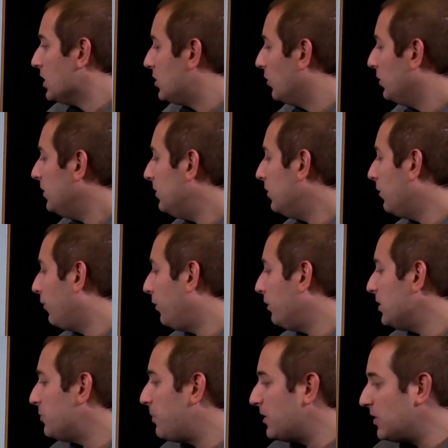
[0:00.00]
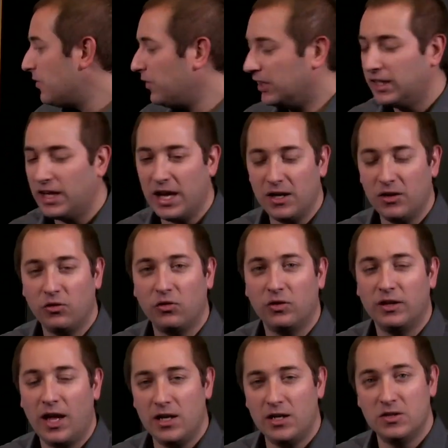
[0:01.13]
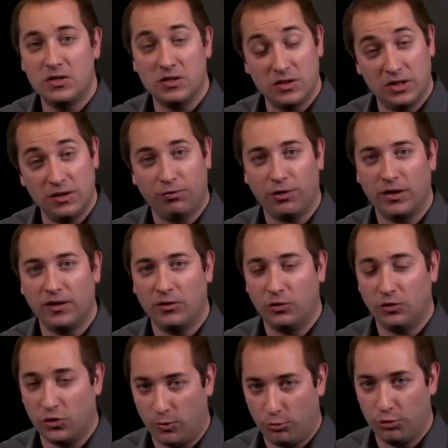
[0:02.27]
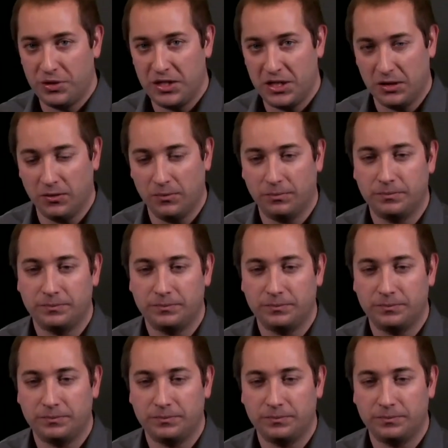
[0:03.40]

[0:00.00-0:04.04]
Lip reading: So this is a very specific case that is different than the subroutine.